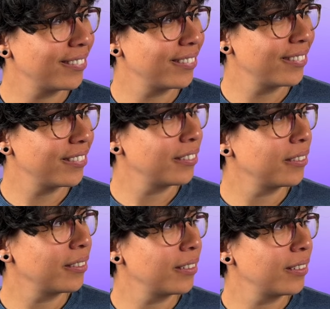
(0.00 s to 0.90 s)

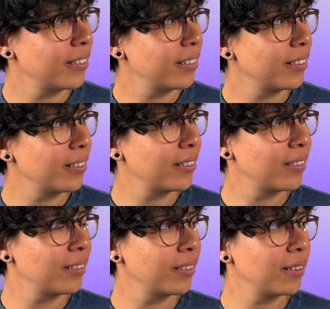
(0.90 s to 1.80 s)

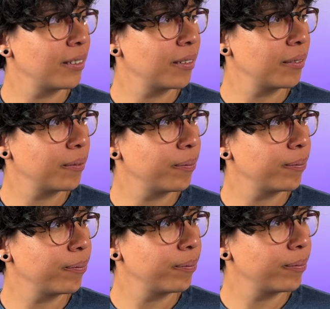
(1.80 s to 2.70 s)

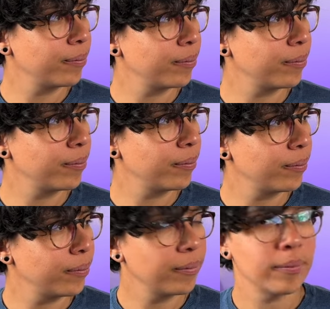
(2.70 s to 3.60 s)

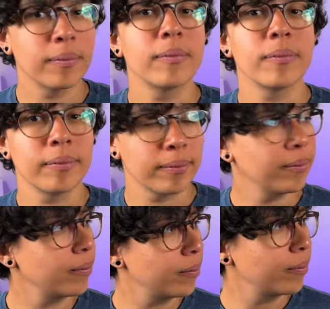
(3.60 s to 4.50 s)

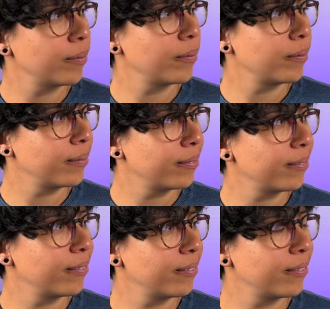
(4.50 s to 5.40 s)

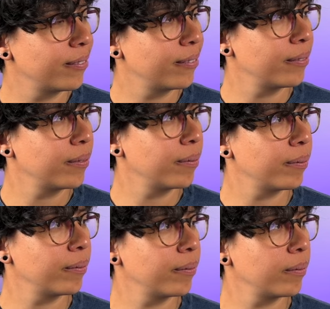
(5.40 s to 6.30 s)

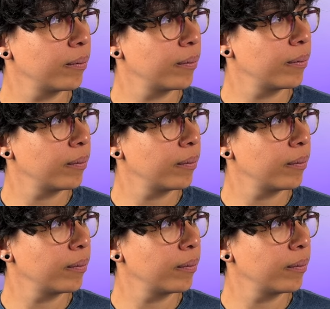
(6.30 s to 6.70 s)
This person isn't speaking.